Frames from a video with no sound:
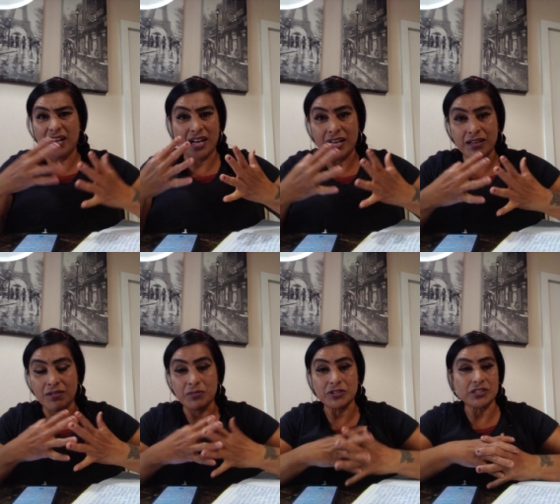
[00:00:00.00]
I
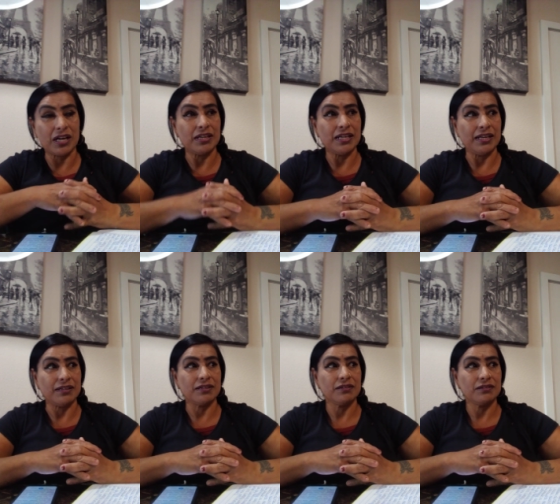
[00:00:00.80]
almost got
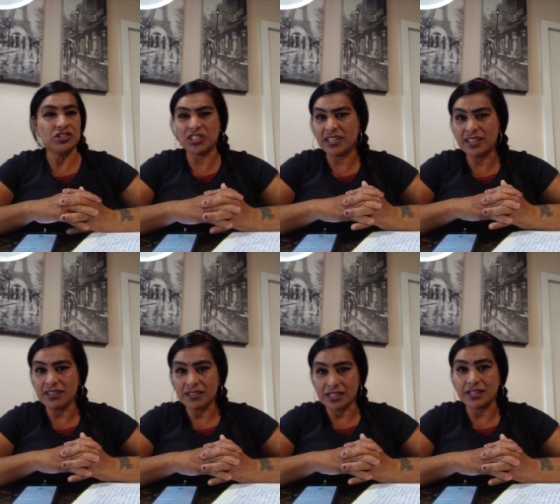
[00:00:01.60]
like, should
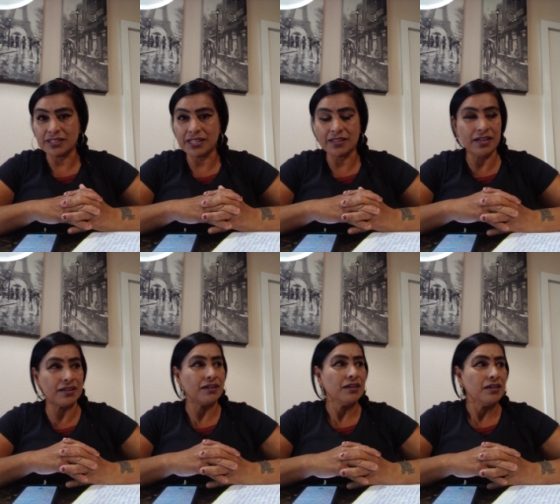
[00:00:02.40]
it? Can I say
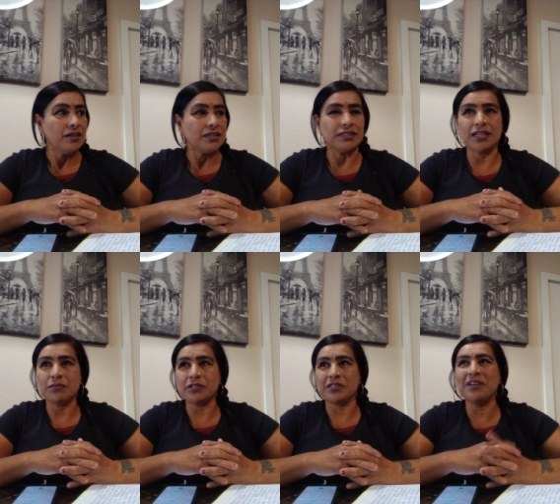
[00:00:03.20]
that? Because I
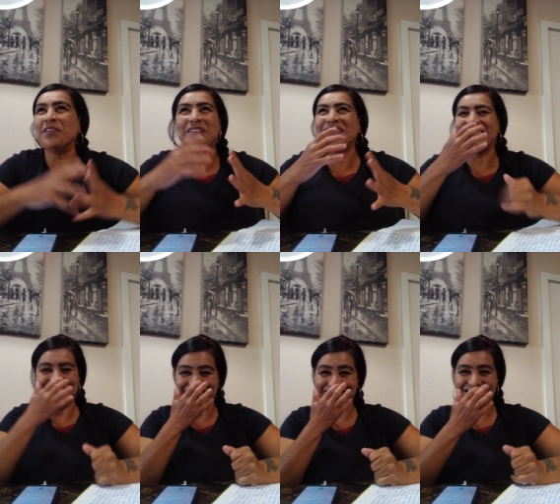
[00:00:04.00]
was, can
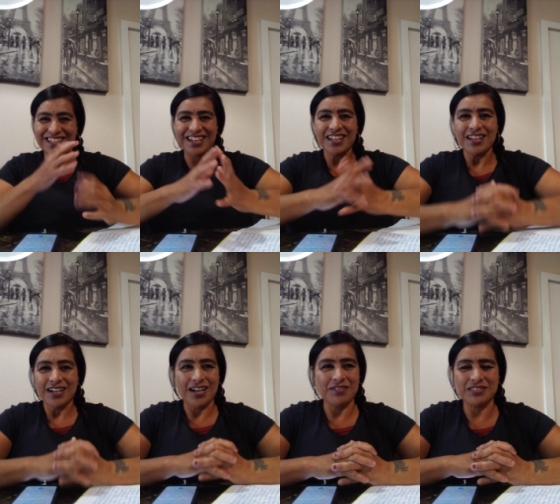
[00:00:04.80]
I say that?
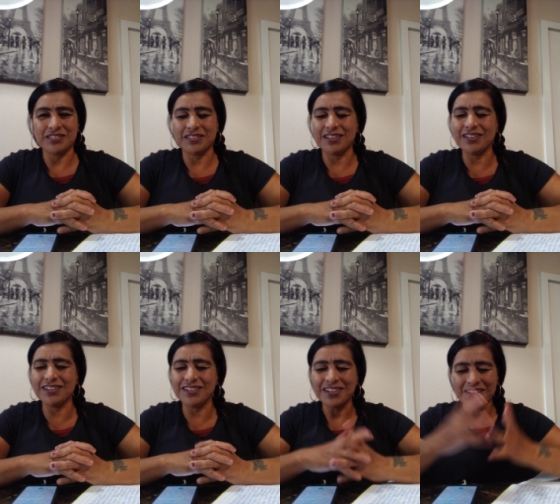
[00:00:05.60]
I was on,
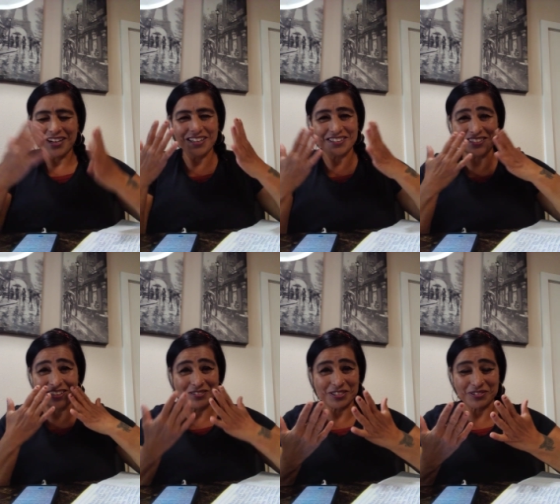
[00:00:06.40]
I thought
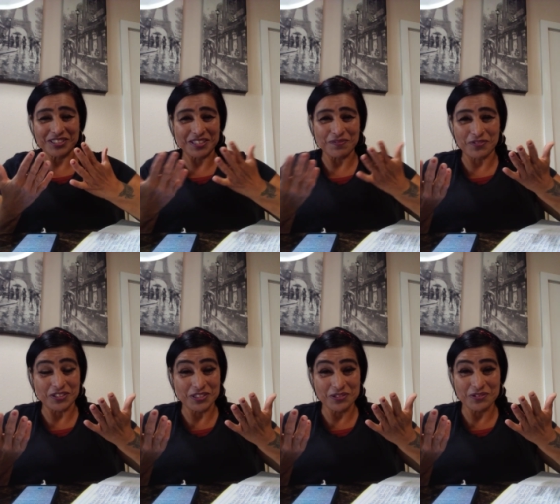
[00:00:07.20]
I was working for
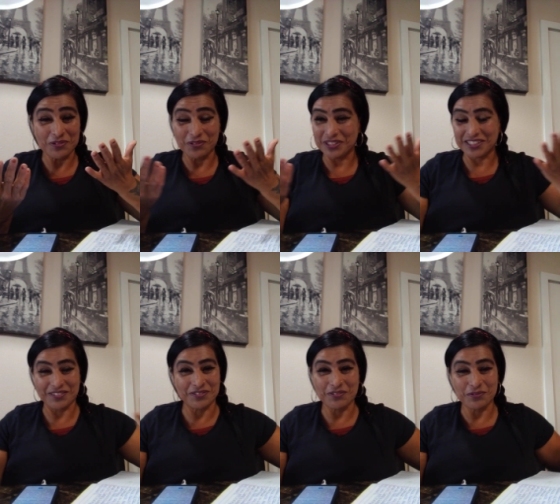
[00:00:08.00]
you. Like,
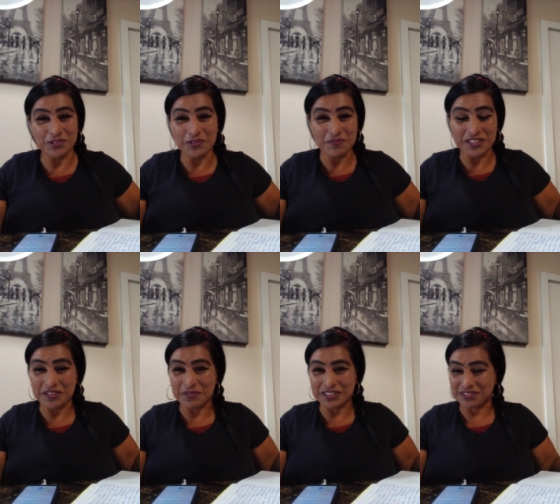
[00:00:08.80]
what do you mean
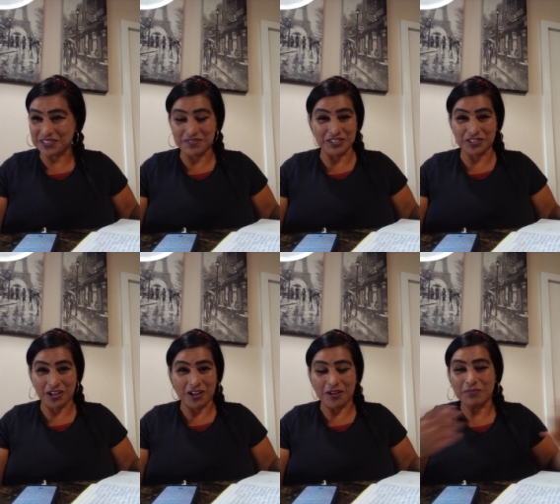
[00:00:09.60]
I'm about to leave the
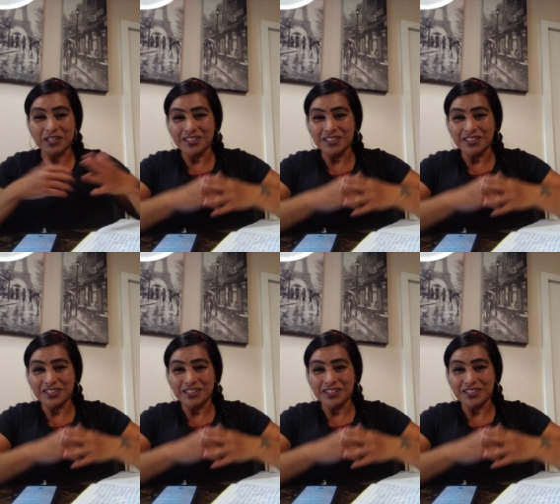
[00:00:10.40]
job?